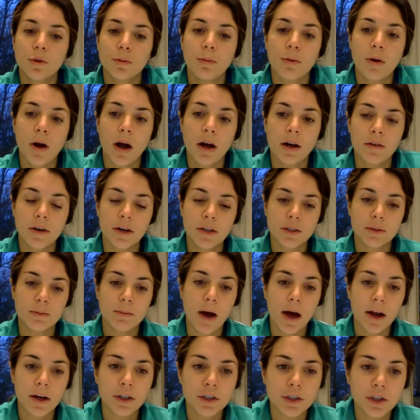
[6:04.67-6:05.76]
are progress
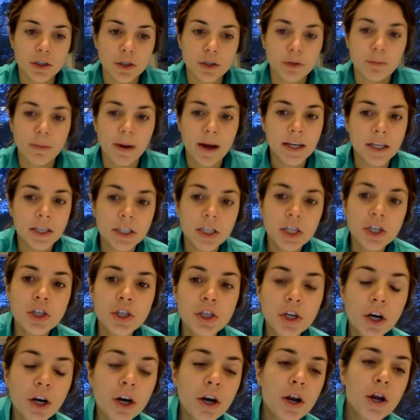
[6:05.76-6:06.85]
monitored by a
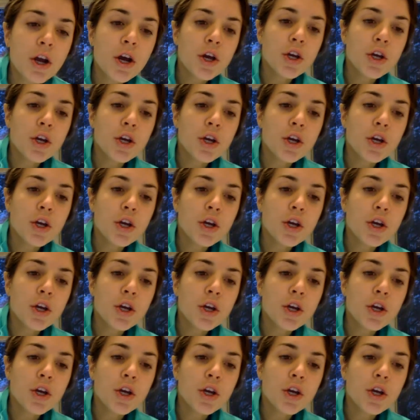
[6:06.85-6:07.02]
teacher.